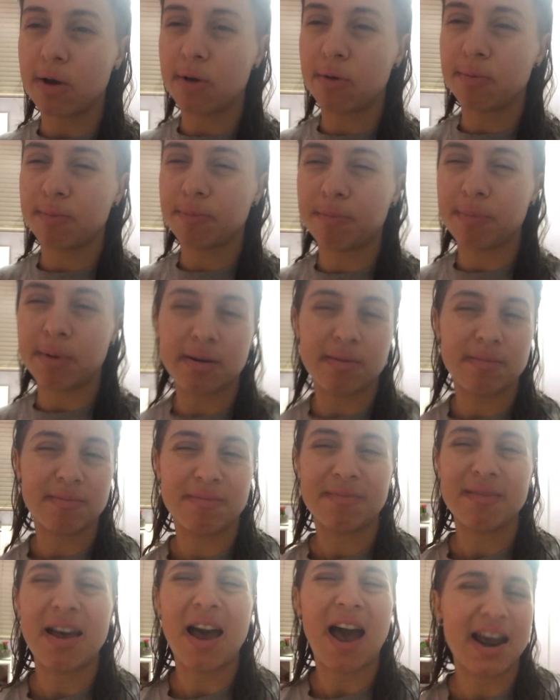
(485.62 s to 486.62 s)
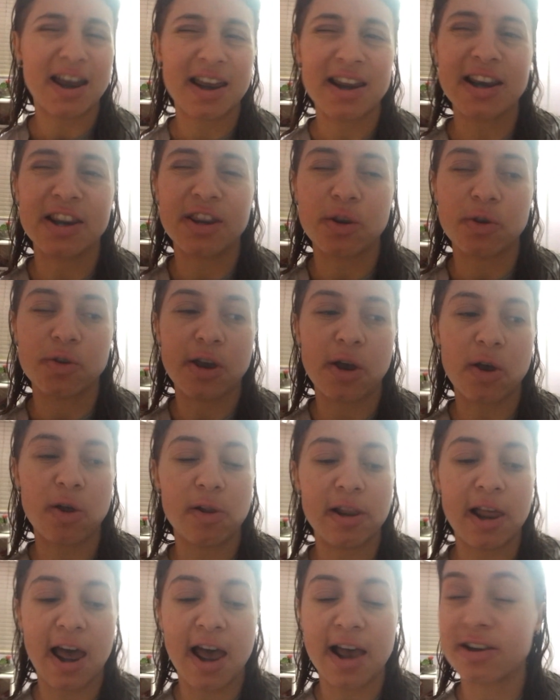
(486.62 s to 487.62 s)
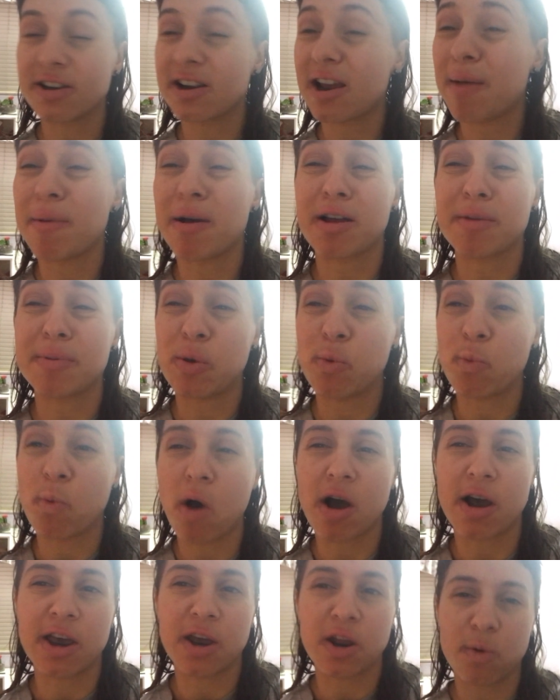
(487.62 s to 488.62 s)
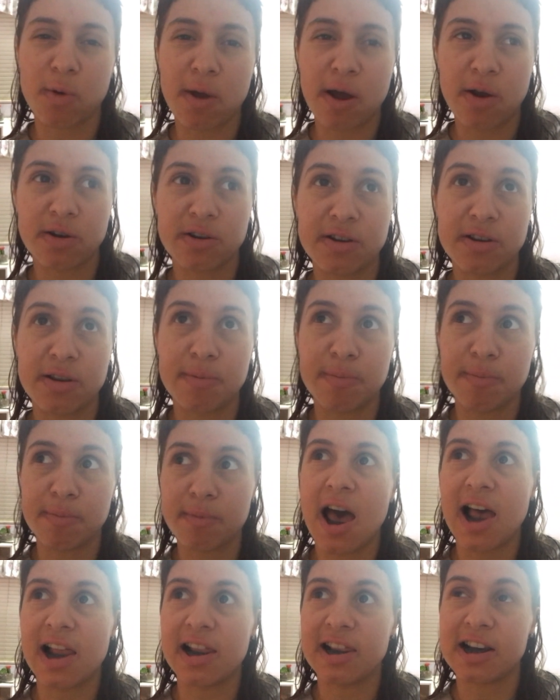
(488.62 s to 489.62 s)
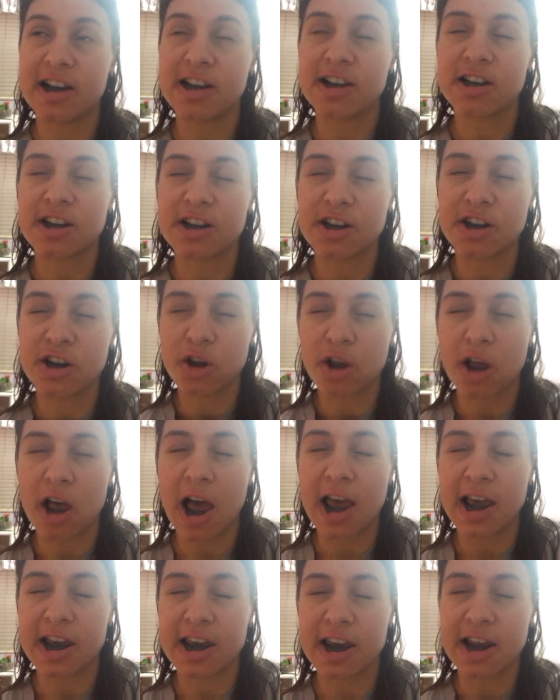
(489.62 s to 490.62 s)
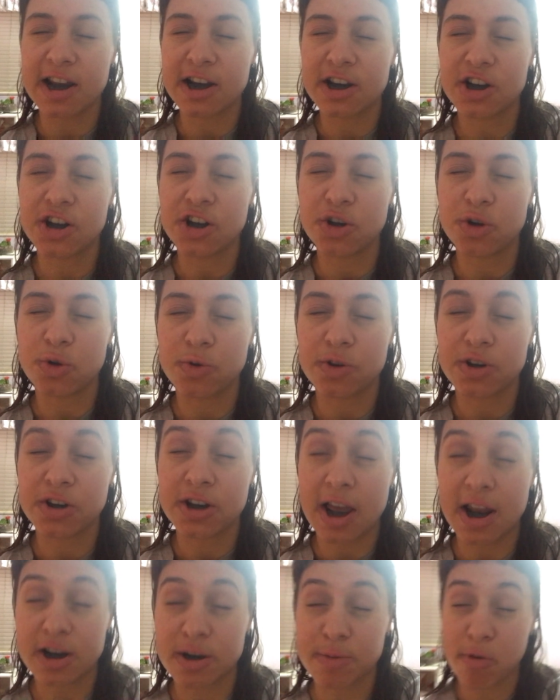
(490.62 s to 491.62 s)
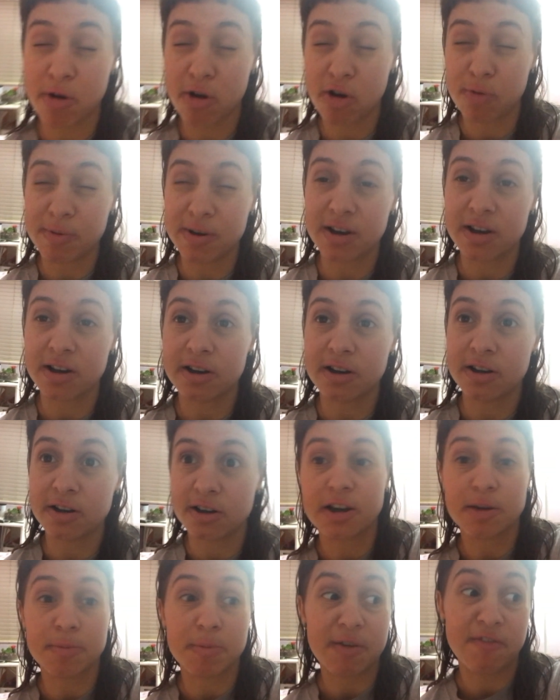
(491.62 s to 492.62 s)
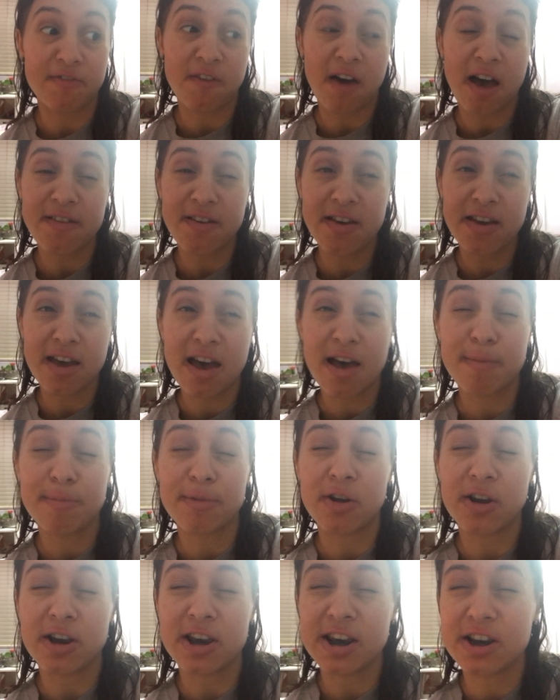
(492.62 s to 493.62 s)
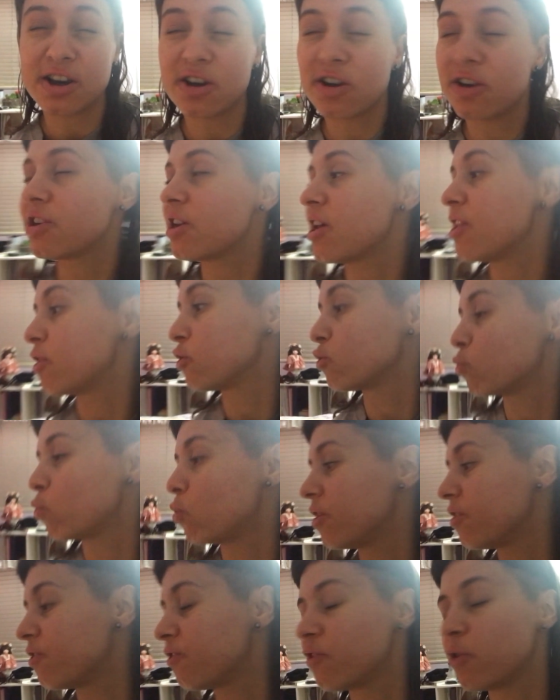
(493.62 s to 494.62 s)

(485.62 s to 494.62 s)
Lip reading: out, but I can get those out last. I'm not gonna be walking around them at least until I get to set tomorrow because it's gonna be 5 a.m. They're heels and there's wooden